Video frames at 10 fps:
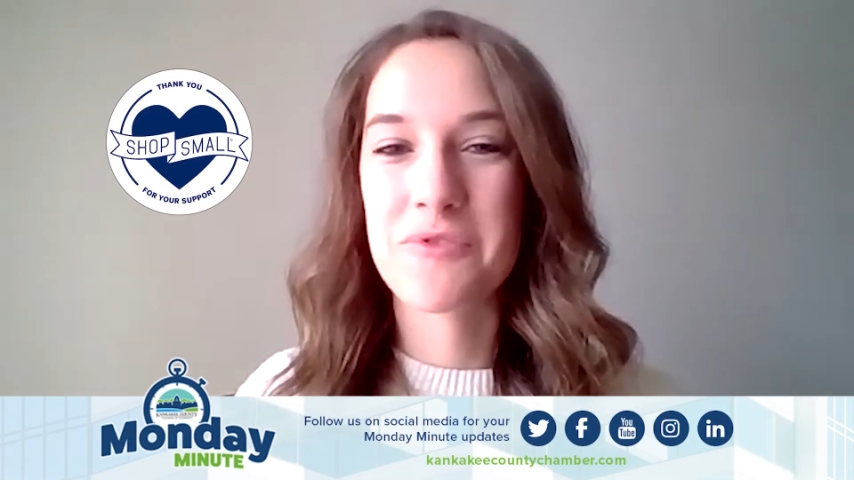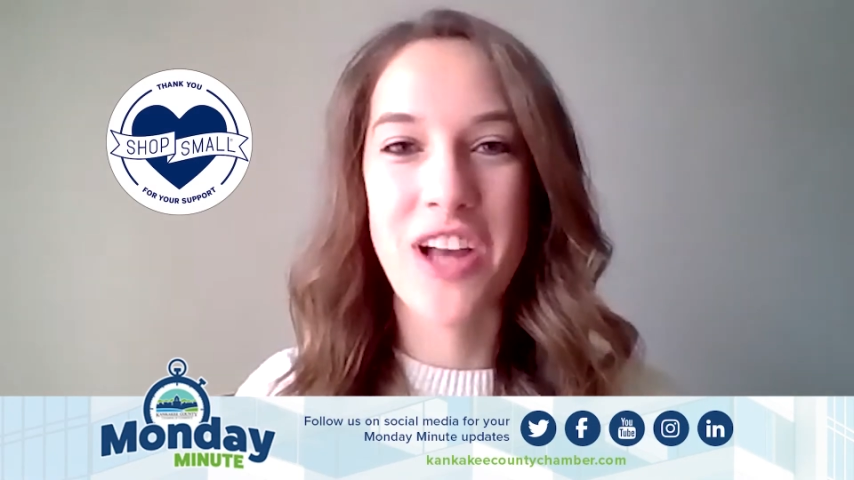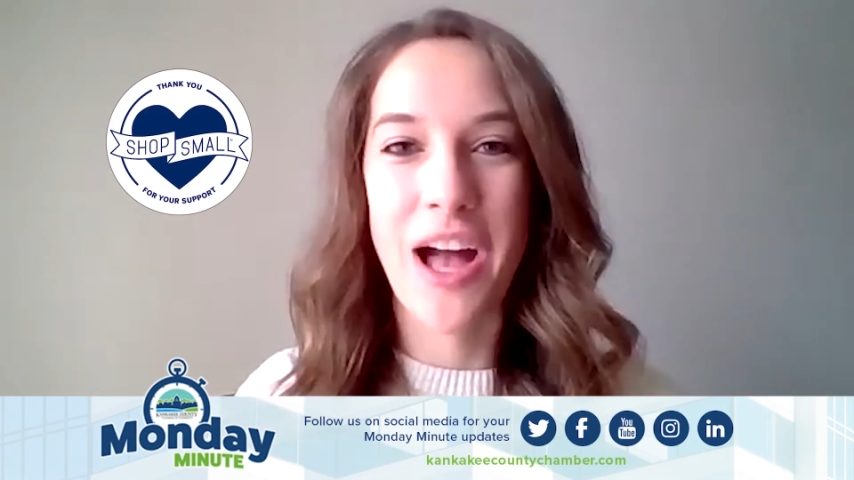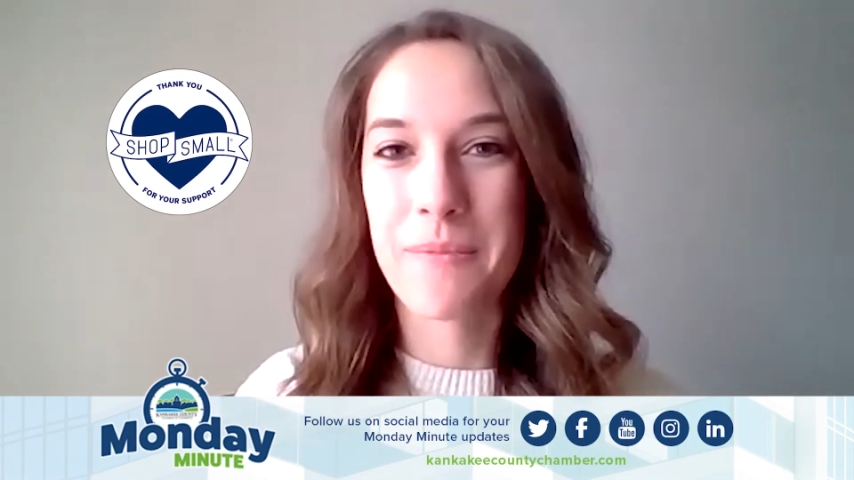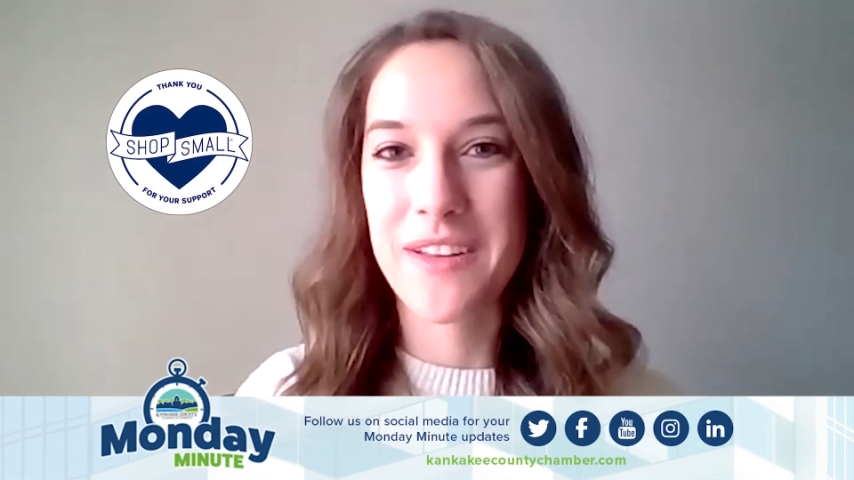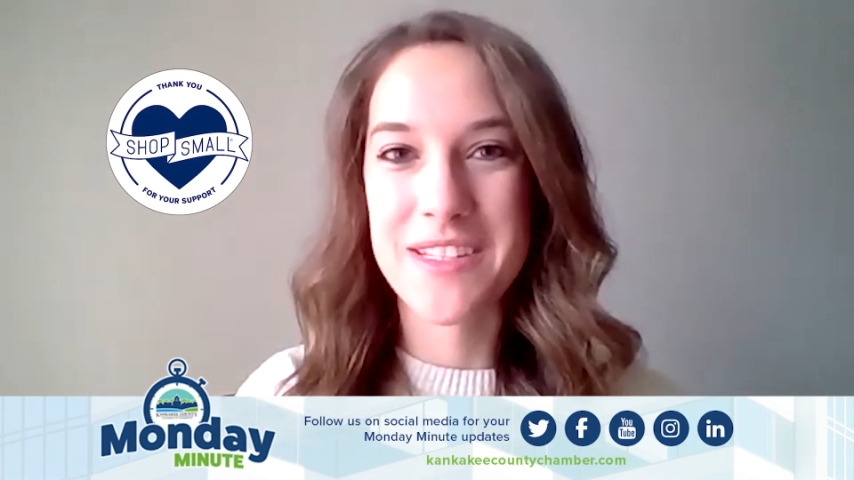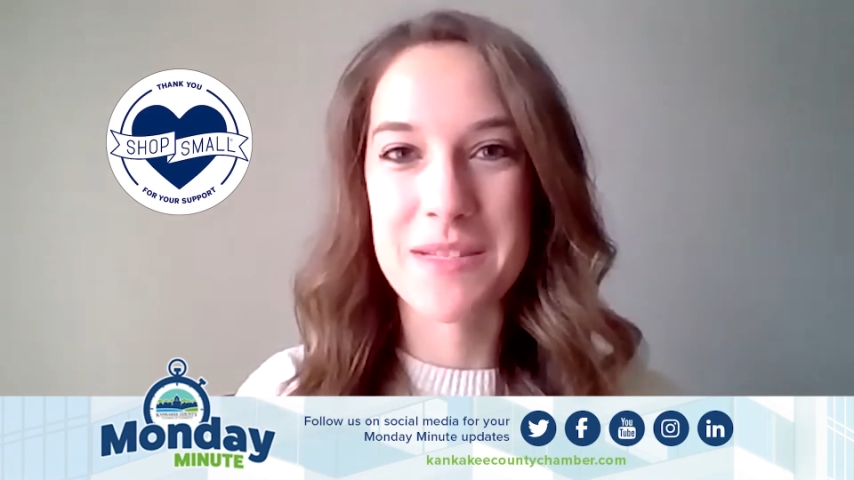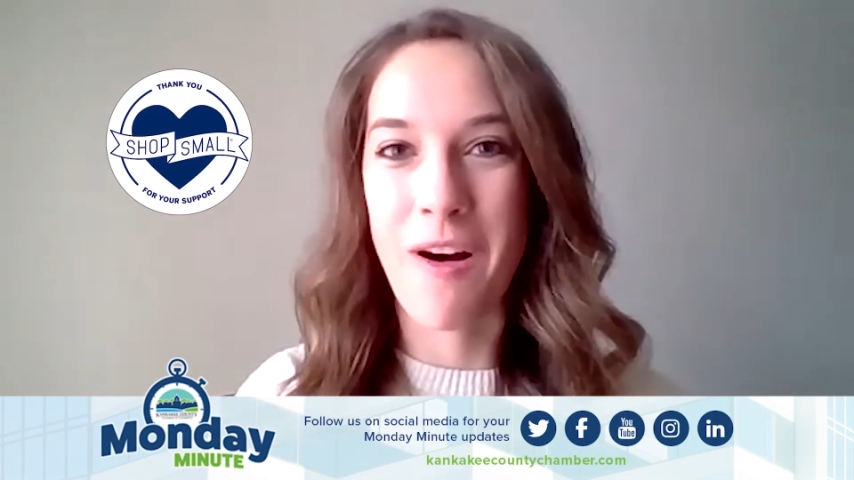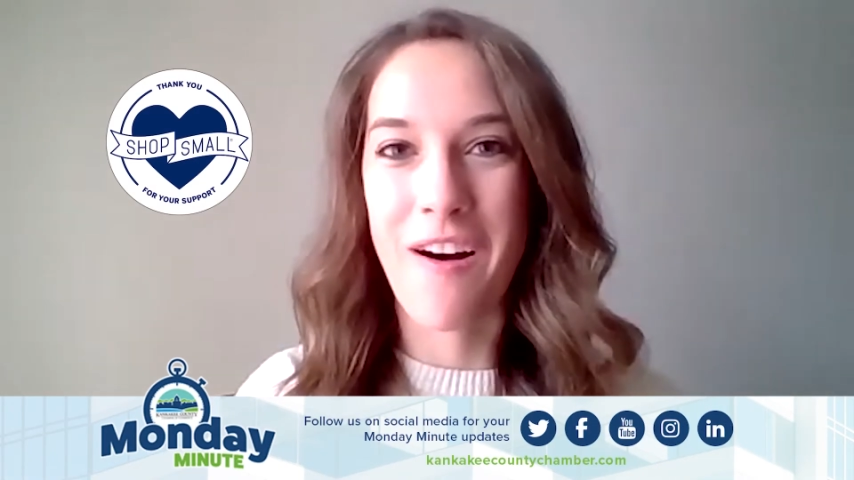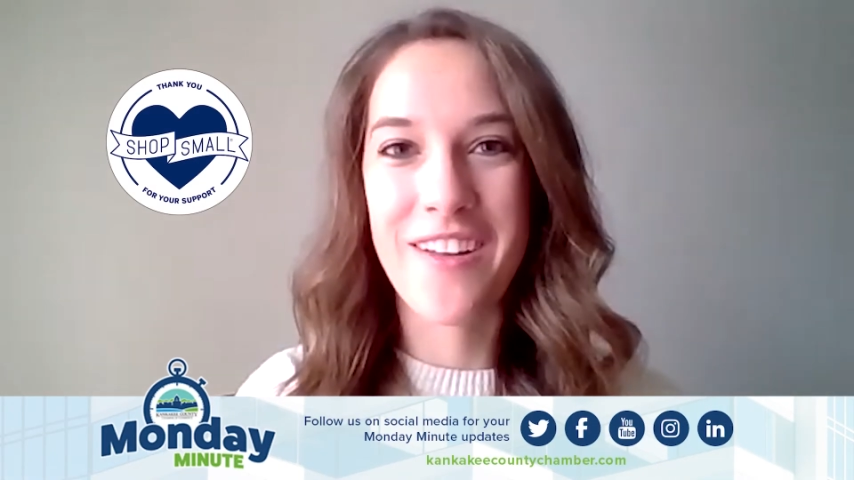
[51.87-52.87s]
shopping
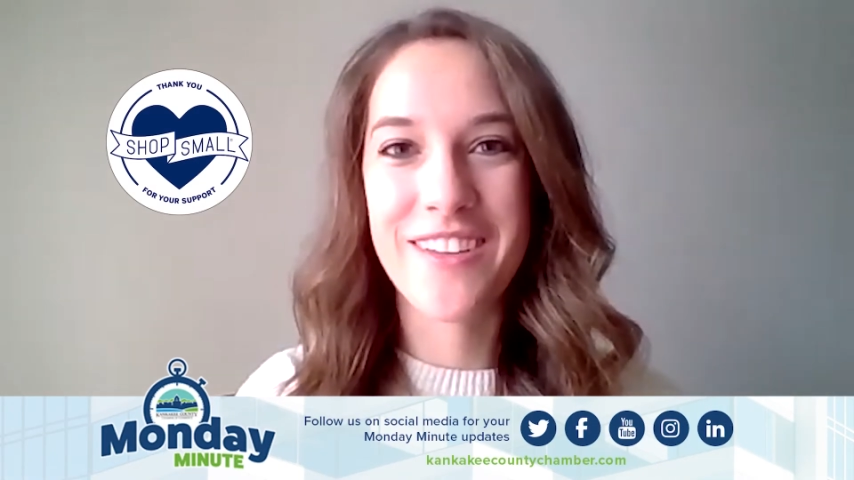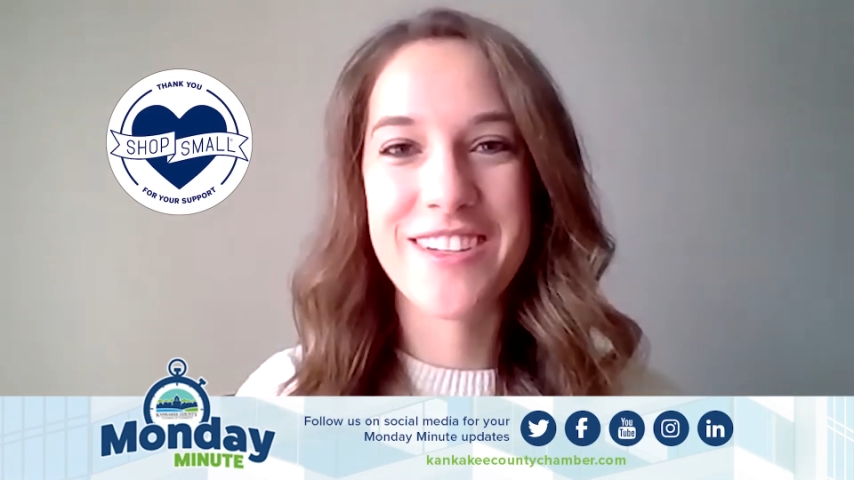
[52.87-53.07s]
small,